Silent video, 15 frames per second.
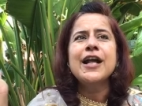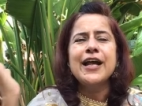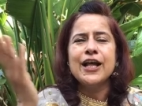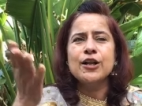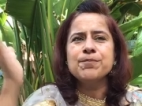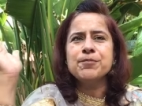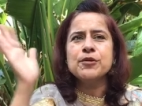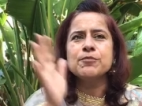
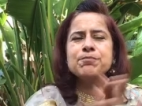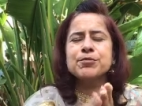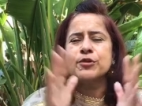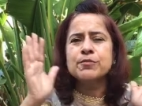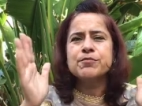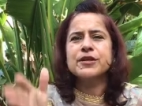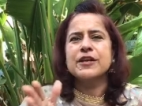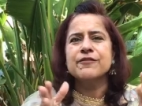help you,
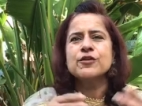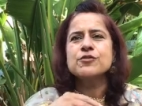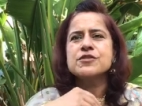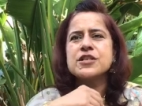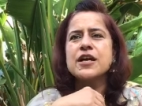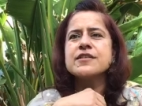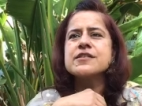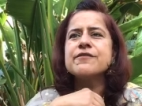boom, give you
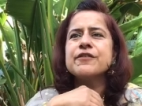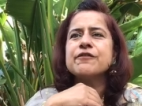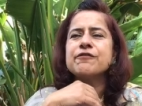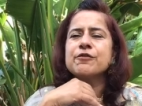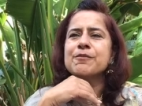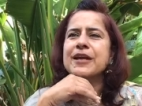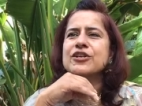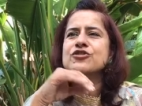tons of
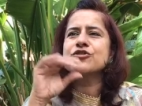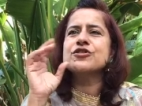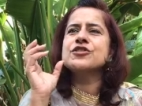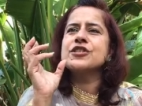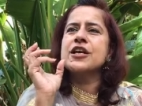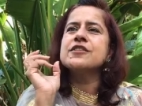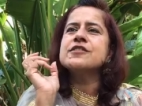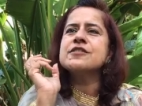information,
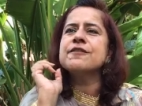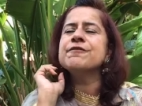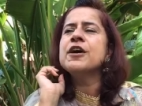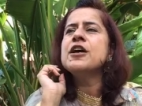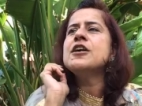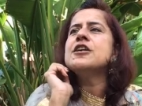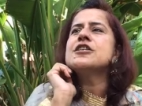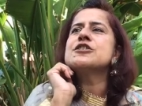tons of
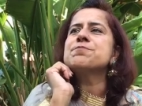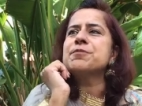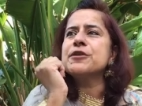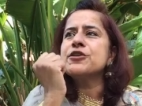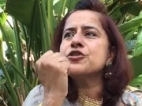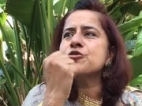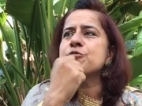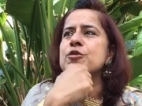
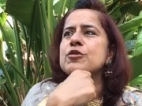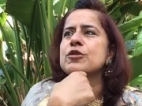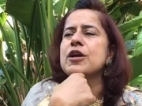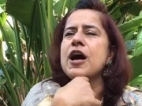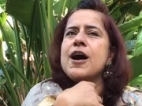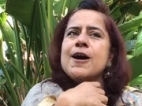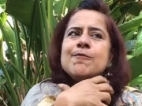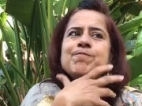spiritual
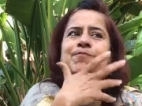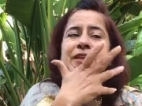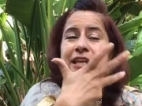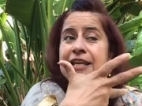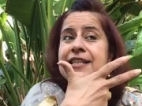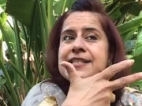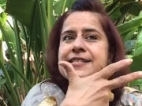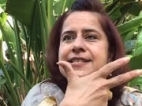
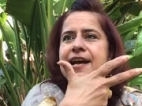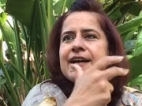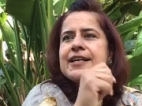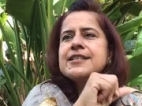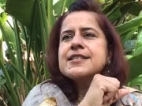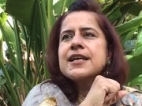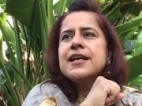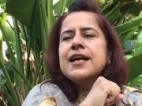
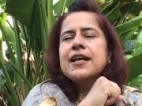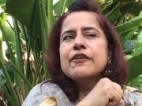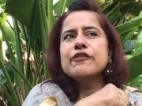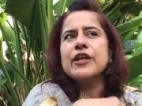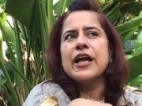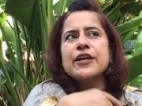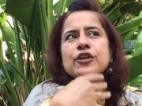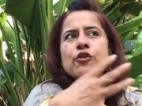insight
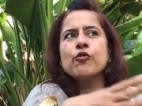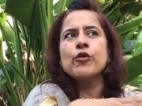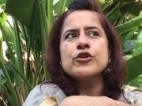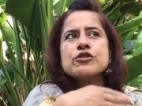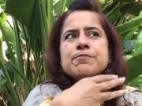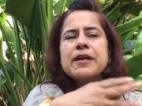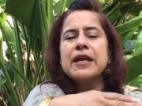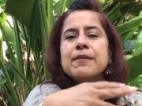that you're going
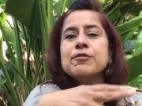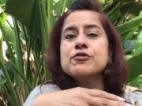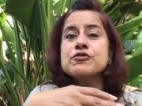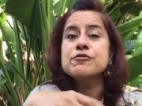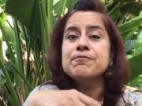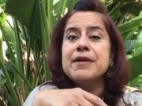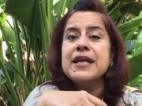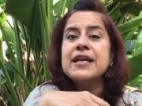to be able to
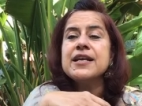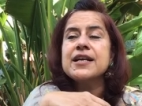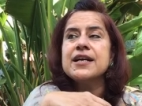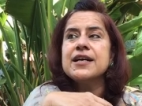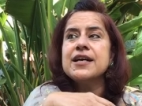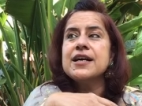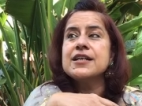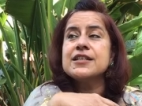make
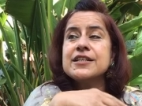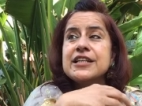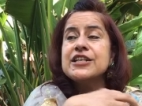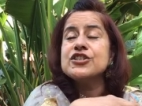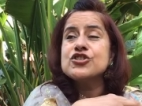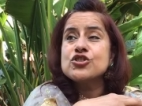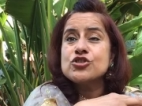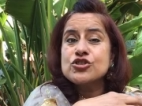
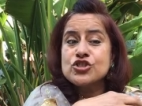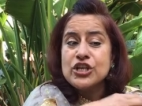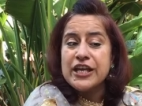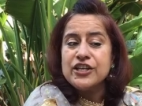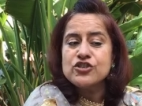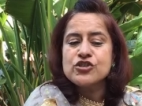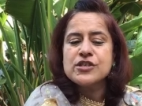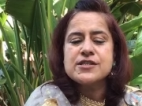these
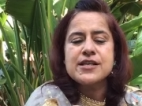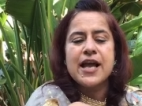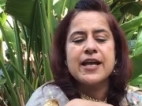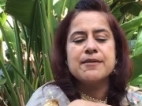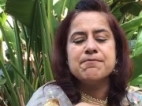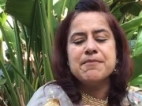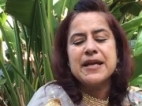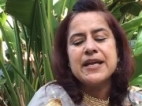changes
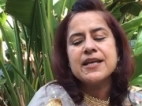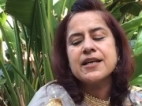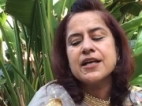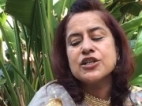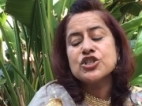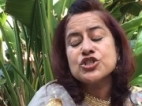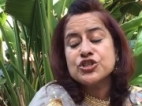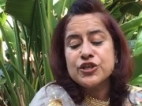and make
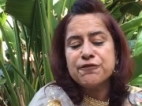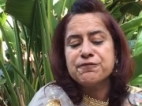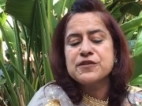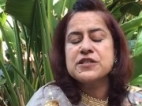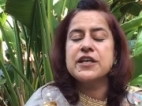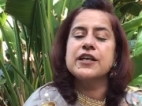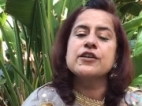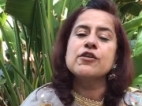
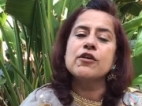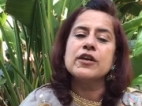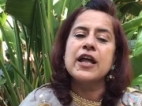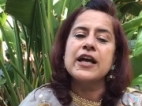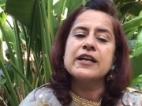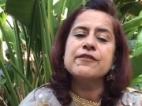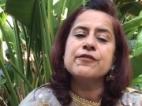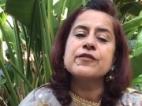shifts in your
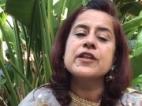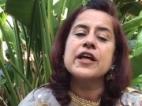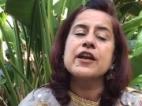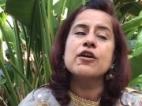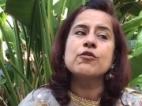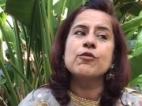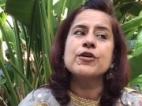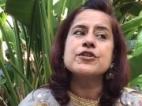life that
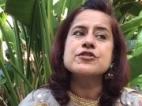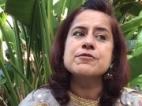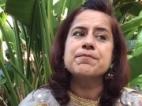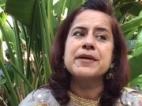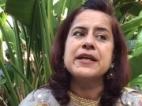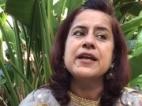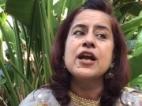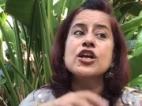are going to
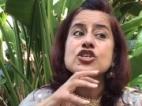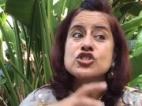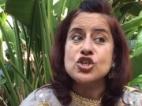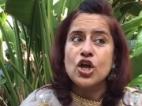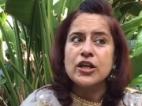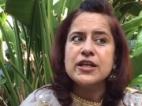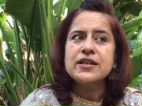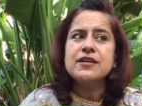be
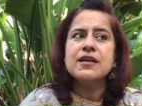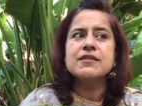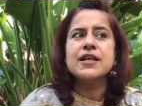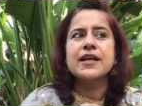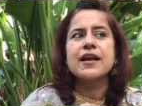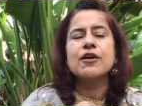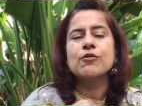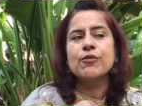solid,
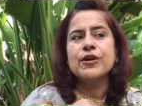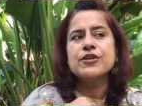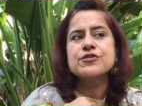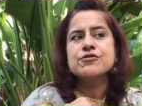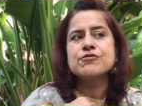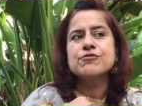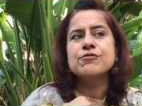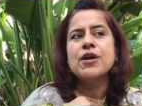that are going
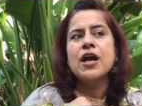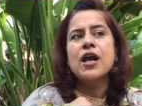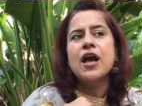to